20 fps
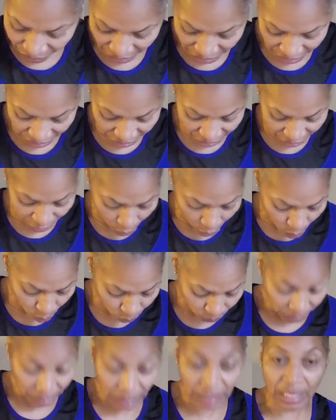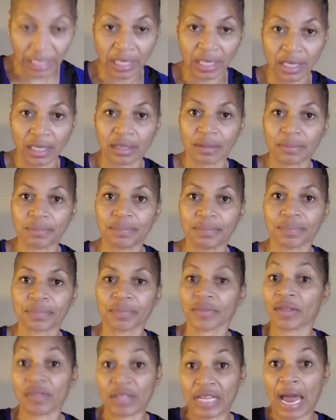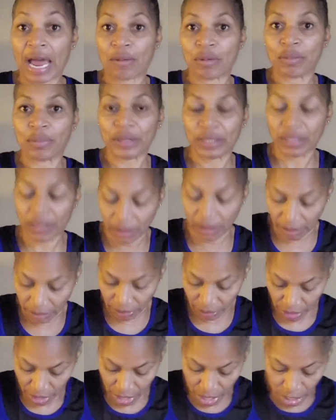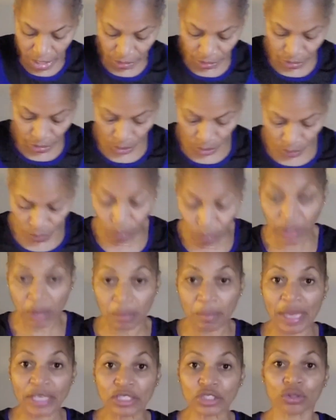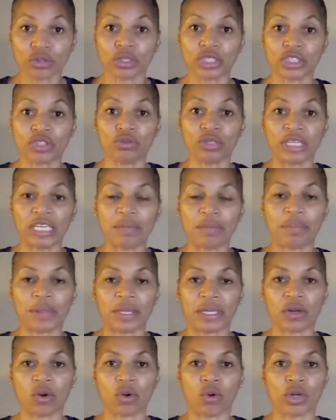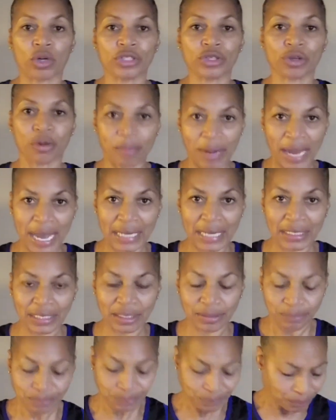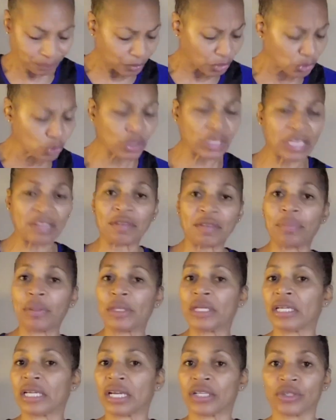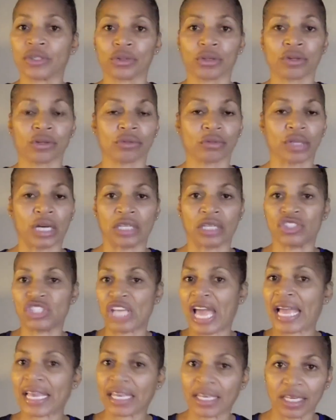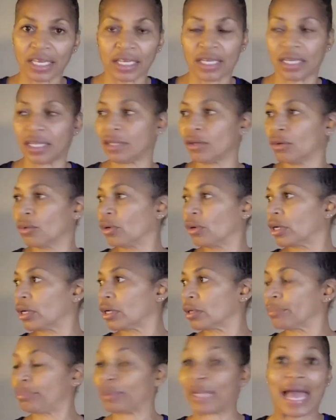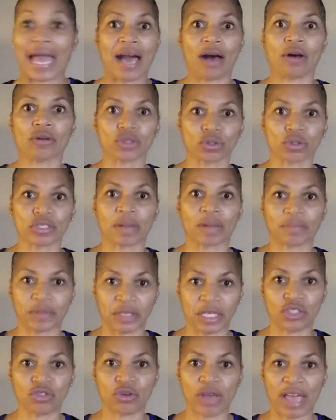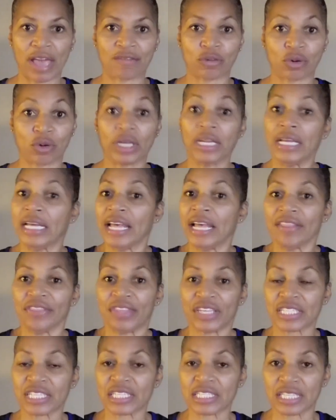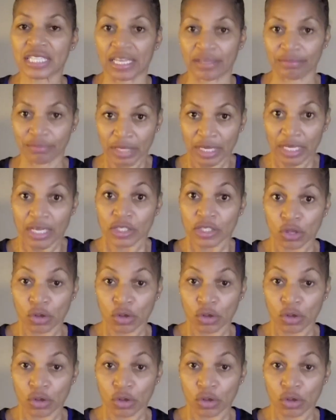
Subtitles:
This is the only thing that I would put in here. So we want to make sure that you keep it on your body. You can even put it under a jacket or blouse or something that you have on. This is it.